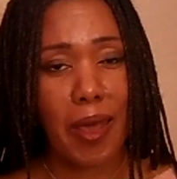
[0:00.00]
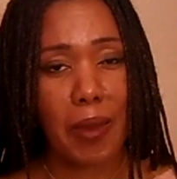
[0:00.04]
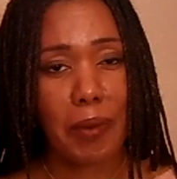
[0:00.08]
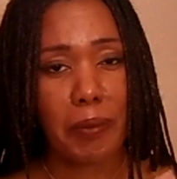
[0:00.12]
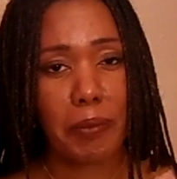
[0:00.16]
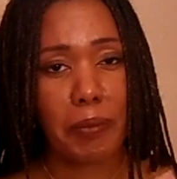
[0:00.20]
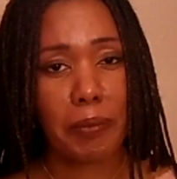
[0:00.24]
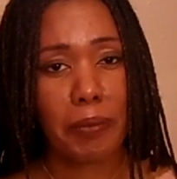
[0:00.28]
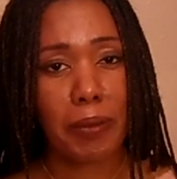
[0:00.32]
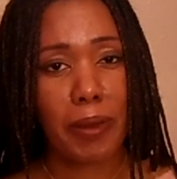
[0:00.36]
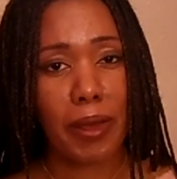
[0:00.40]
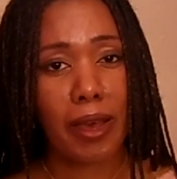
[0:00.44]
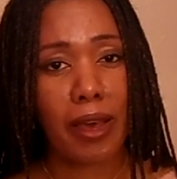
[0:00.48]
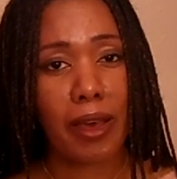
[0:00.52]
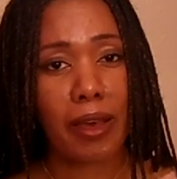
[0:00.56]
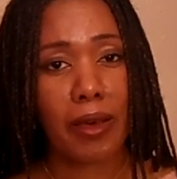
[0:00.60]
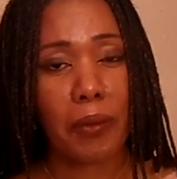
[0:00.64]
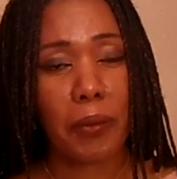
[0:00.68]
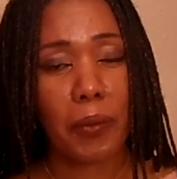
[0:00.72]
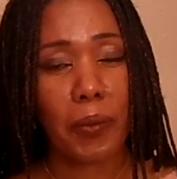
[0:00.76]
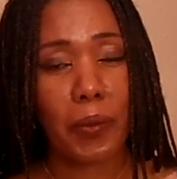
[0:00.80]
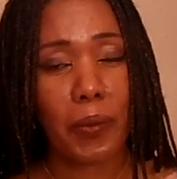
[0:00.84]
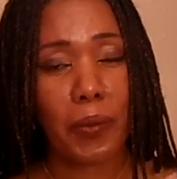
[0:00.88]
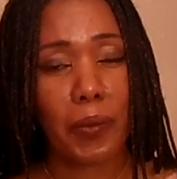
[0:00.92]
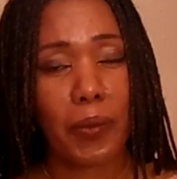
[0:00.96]
But
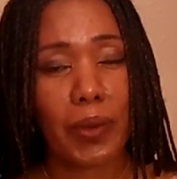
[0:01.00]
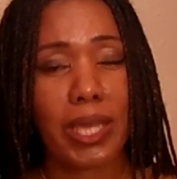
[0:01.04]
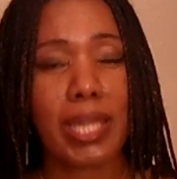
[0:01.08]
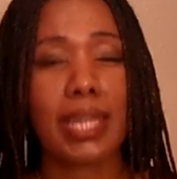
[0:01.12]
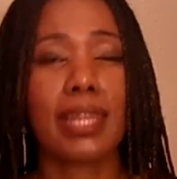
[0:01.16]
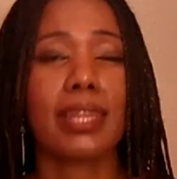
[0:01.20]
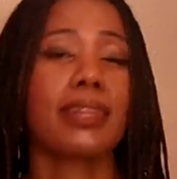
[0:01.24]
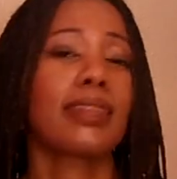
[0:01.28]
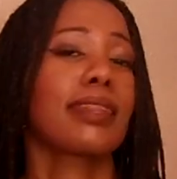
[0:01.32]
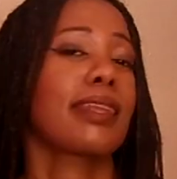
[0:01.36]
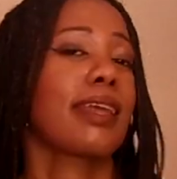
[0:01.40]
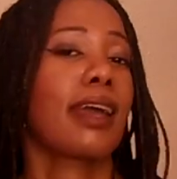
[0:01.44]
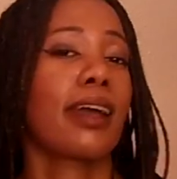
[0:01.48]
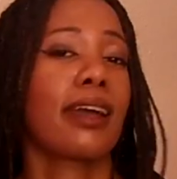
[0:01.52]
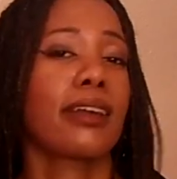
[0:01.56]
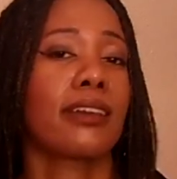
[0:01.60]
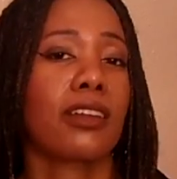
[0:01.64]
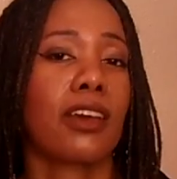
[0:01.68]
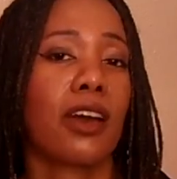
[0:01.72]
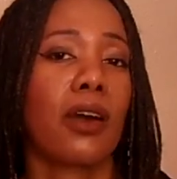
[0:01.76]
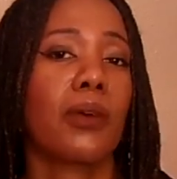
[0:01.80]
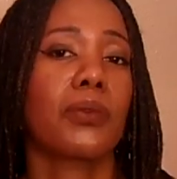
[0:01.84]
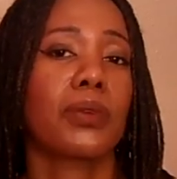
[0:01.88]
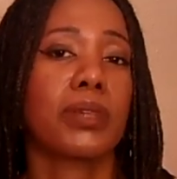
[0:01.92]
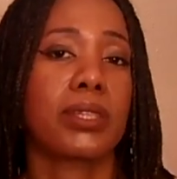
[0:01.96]
when they are
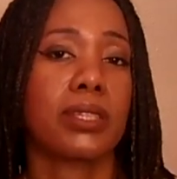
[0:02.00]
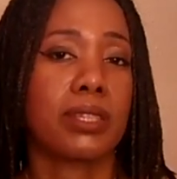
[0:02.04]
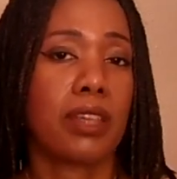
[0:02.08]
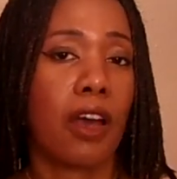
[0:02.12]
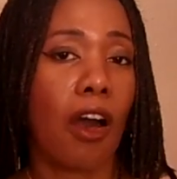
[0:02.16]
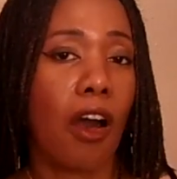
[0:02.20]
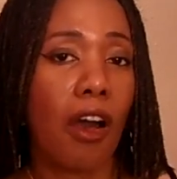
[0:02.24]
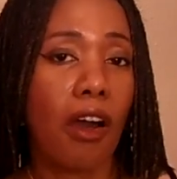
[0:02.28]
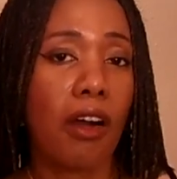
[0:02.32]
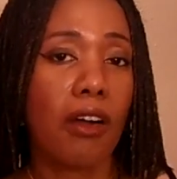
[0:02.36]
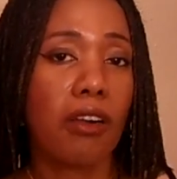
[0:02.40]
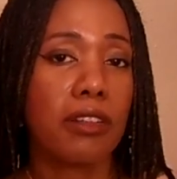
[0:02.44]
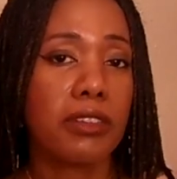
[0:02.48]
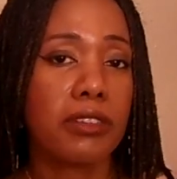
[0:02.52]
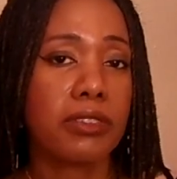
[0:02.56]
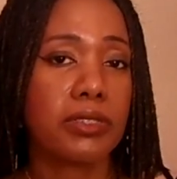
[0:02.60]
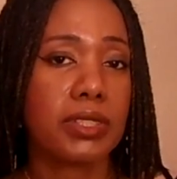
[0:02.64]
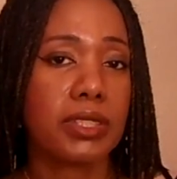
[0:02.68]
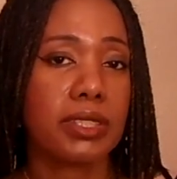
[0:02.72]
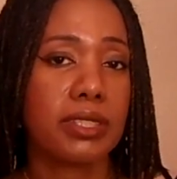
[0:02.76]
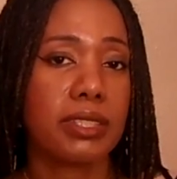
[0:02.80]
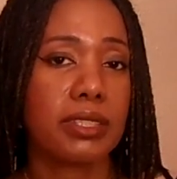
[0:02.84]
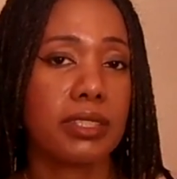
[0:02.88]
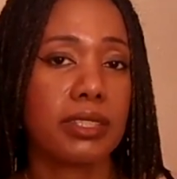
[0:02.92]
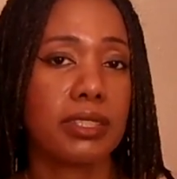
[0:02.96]
not
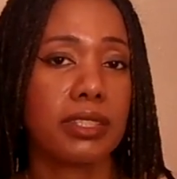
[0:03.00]
resolved